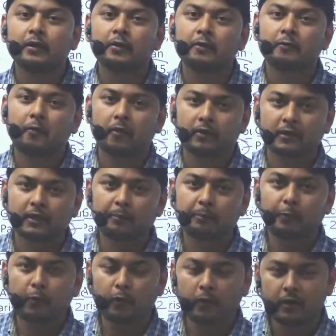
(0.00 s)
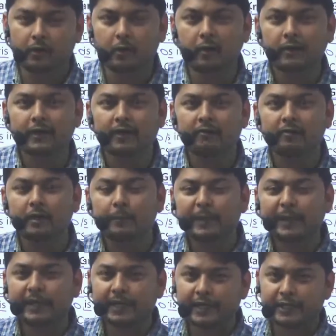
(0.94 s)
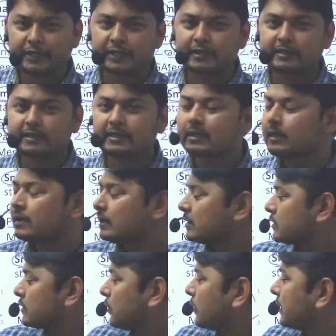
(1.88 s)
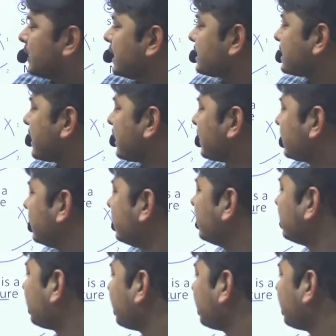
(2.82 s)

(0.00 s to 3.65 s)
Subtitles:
for the poor or developing nations. So these are the